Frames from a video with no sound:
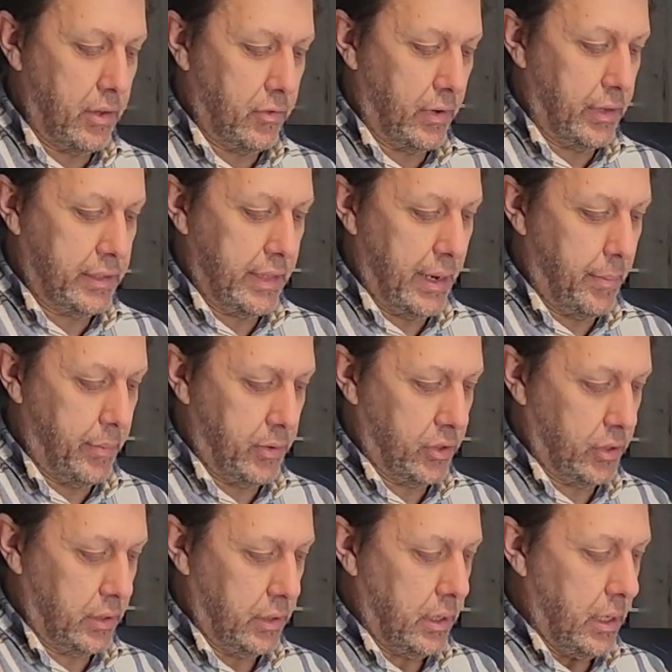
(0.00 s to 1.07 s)
right
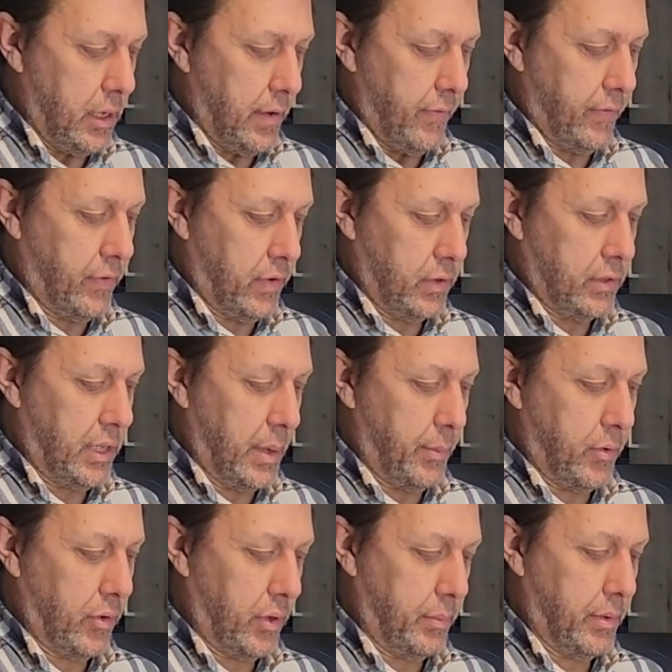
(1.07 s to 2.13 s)
temperature for tempering.